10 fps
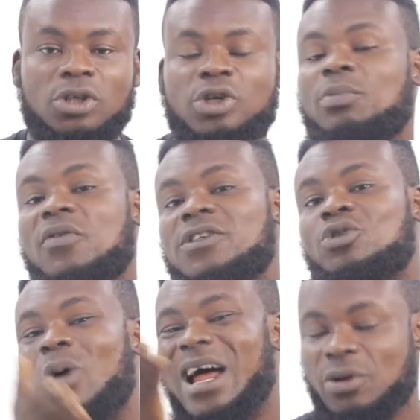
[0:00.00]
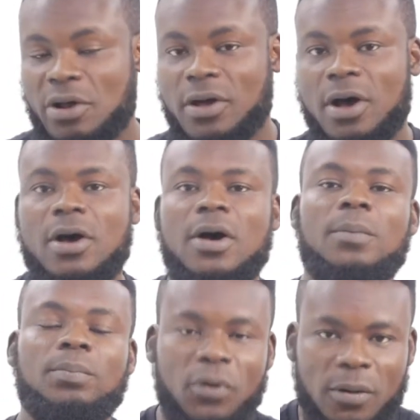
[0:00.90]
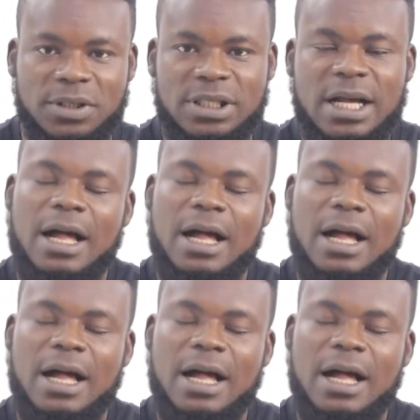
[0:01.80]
or you're moving to another prompt.